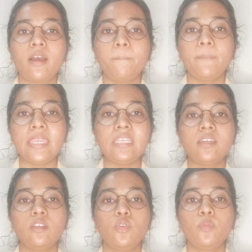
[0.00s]
a
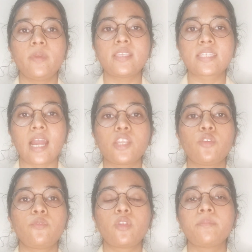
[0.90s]
meander loop is cut
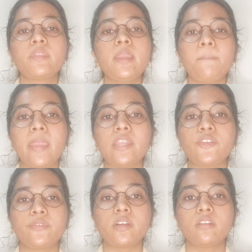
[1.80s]
off from the main
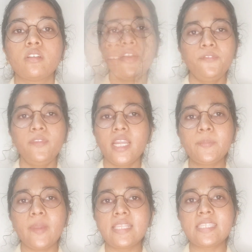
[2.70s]
river.
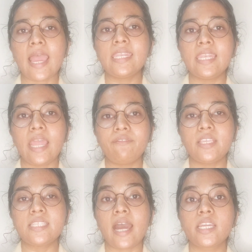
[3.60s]
Floodplains and
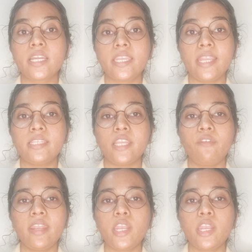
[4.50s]
levees are created when